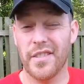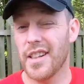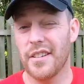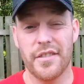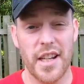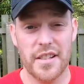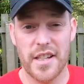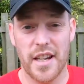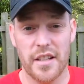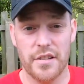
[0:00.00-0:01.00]
give 10
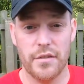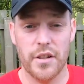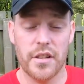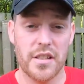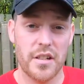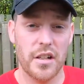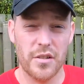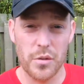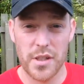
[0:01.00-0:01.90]
seconds for it to start to go